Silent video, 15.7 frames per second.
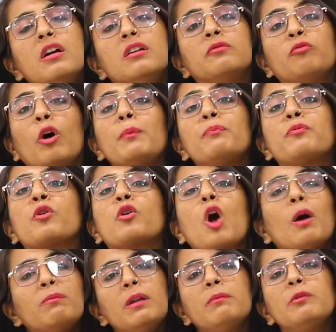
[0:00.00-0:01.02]
what
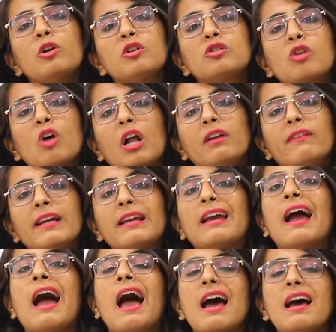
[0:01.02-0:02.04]
problem you're
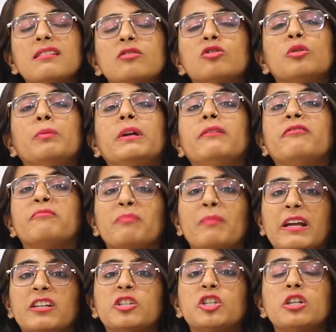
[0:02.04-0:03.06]
solving has to be
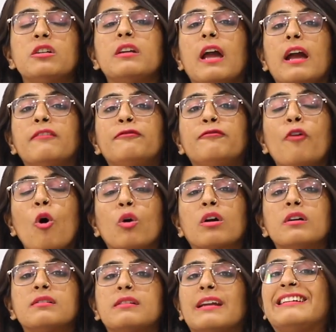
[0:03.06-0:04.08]
mentioned and
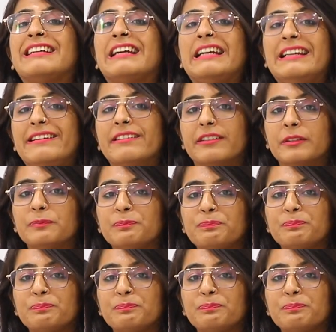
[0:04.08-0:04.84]
focused and clear.